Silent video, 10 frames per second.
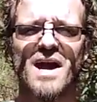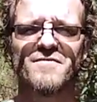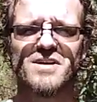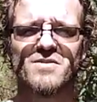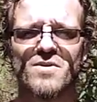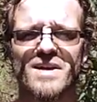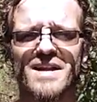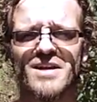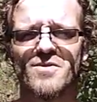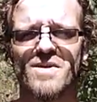After he wrote
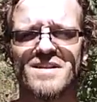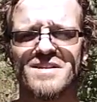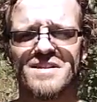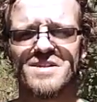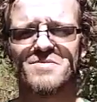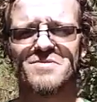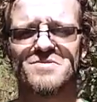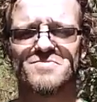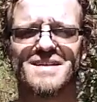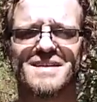Anna Karenina, he
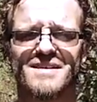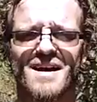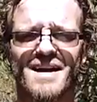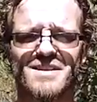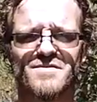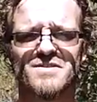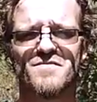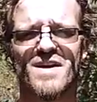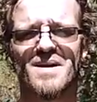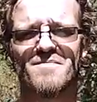was really at the height of
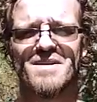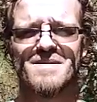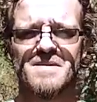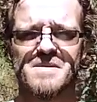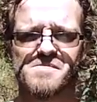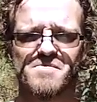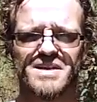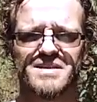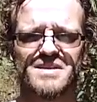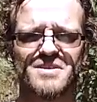his fame,
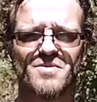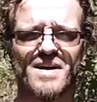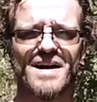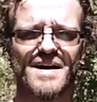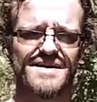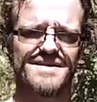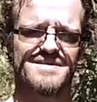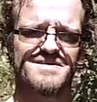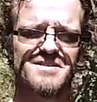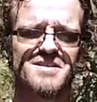but
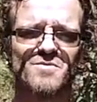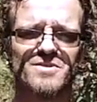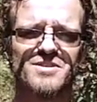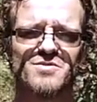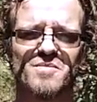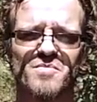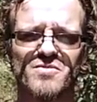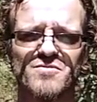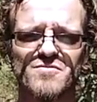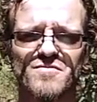since he wanted to
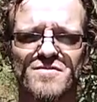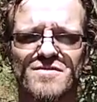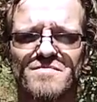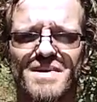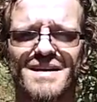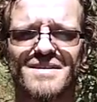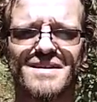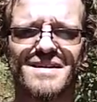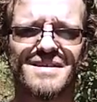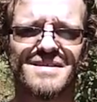improve
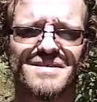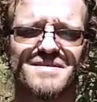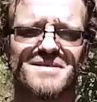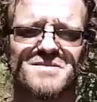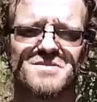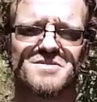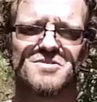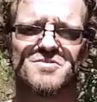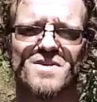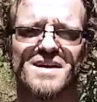mankind, this
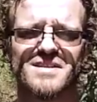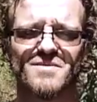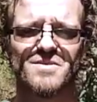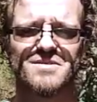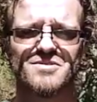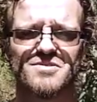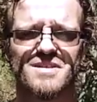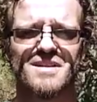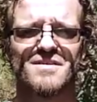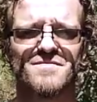just writing wasn't
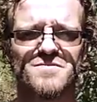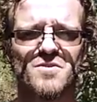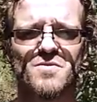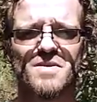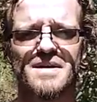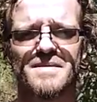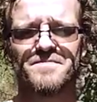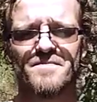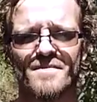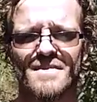just enough. So
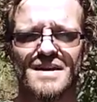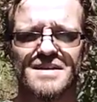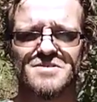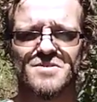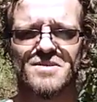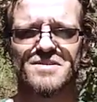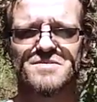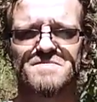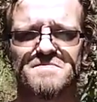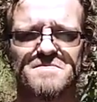he started